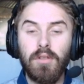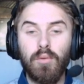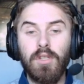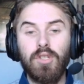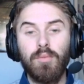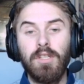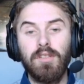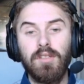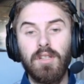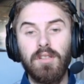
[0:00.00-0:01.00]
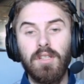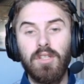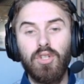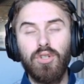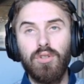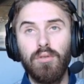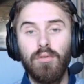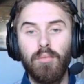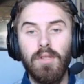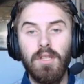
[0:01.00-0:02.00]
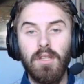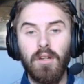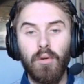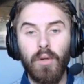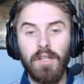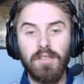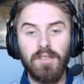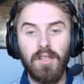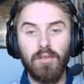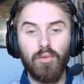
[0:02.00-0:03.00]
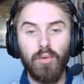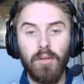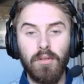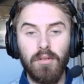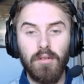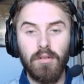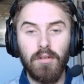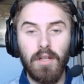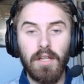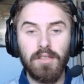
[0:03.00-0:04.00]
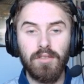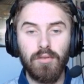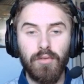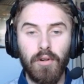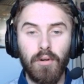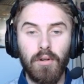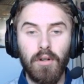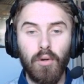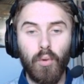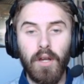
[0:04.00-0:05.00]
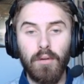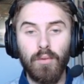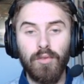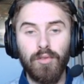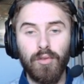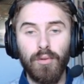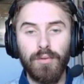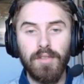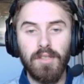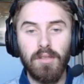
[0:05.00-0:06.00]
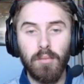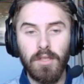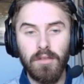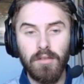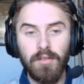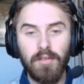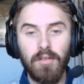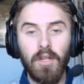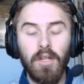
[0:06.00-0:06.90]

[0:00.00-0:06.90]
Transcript: which means that it should be a race that will last for around 13 minutes,